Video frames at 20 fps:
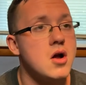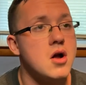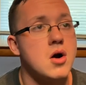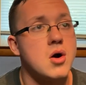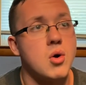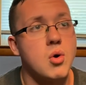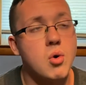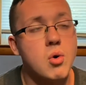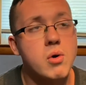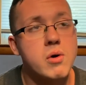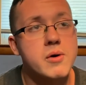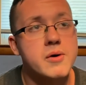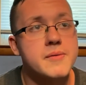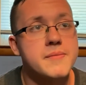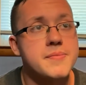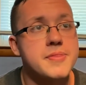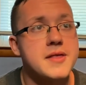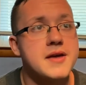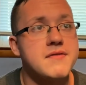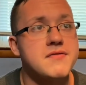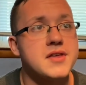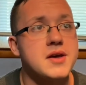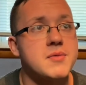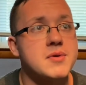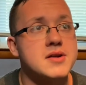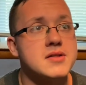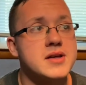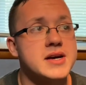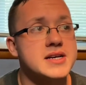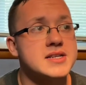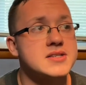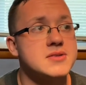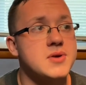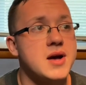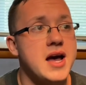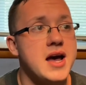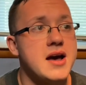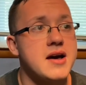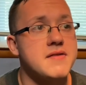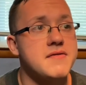or if they would elect to
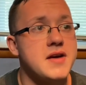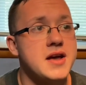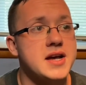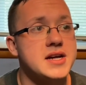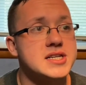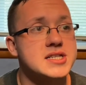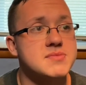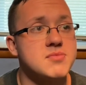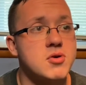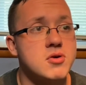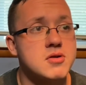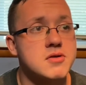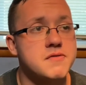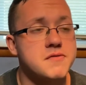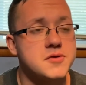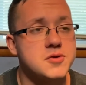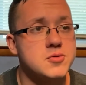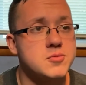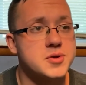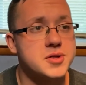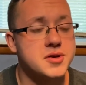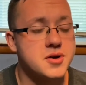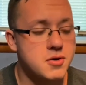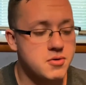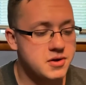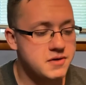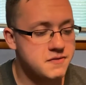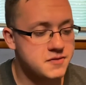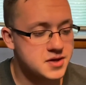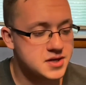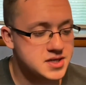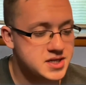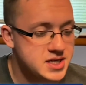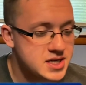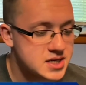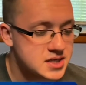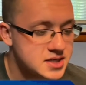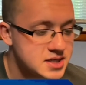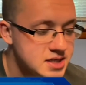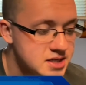have a smaller feud with Cody for the
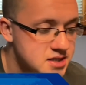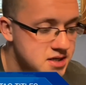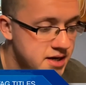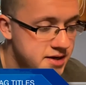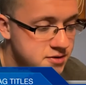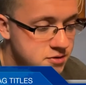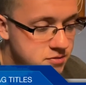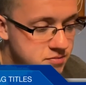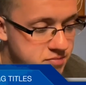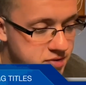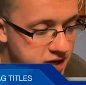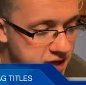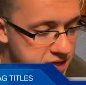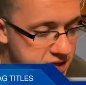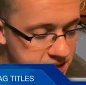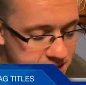TNT title. But I think